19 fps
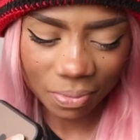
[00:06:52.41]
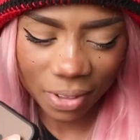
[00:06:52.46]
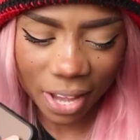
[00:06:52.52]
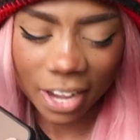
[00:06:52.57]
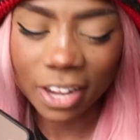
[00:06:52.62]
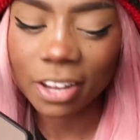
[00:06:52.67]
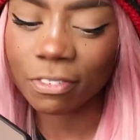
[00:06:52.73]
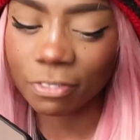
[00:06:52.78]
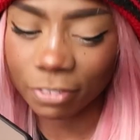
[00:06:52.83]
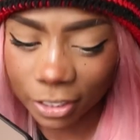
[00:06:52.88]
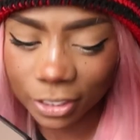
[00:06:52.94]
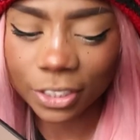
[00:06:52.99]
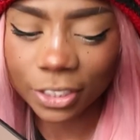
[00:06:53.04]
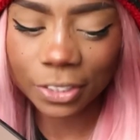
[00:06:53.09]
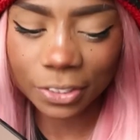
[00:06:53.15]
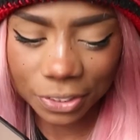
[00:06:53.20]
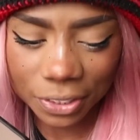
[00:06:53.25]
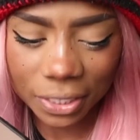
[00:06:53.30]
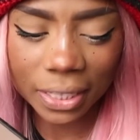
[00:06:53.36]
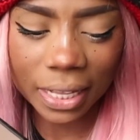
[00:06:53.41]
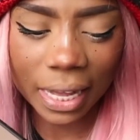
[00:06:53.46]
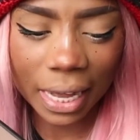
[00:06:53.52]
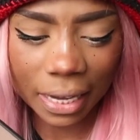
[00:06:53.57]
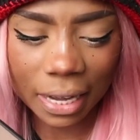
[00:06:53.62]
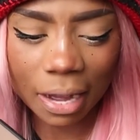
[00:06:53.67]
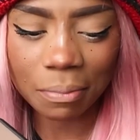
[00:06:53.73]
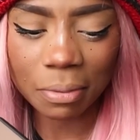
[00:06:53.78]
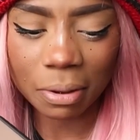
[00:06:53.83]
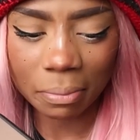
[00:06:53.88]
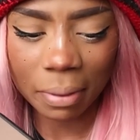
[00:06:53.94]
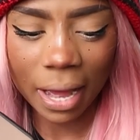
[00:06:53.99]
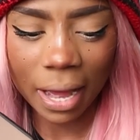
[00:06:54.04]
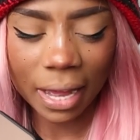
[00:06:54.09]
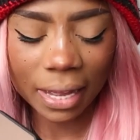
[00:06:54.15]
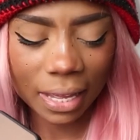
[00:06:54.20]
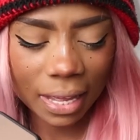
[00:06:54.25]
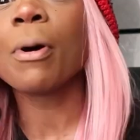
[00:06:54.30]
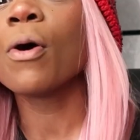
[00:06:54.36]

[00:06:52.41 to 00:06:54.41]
I can for sure see that coming back.